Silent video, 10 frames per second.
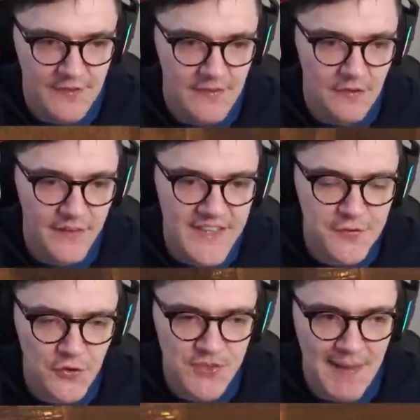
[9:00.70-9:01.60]
Looking to
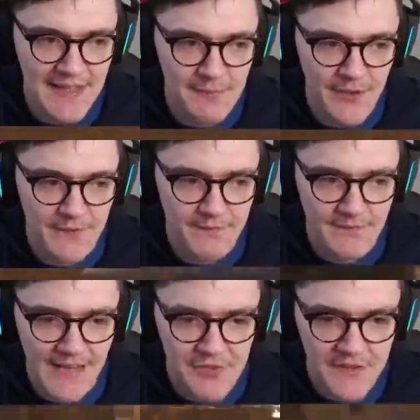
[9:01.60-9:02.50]
force a pallet burn.
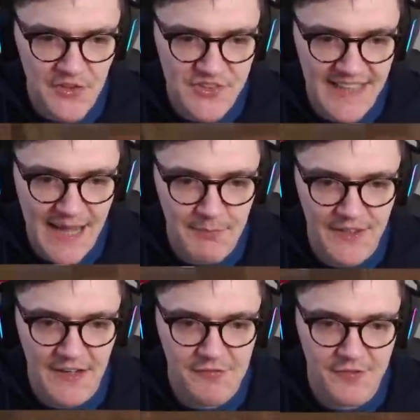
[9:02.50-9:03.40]
Have you closed the gap
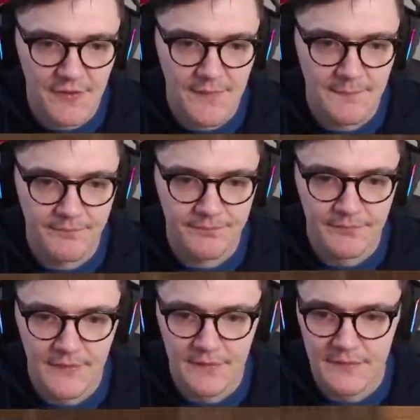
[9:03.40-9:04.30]
enough
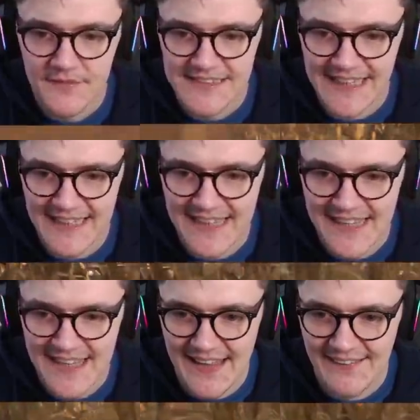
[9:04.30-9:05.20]
to get the hit
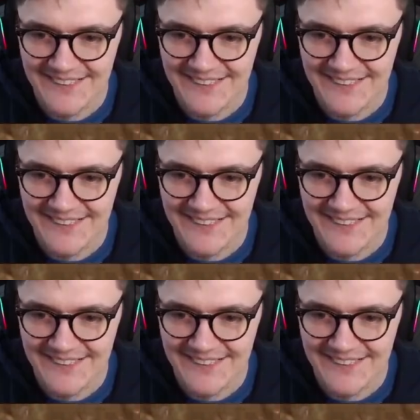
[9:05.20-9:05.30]
here?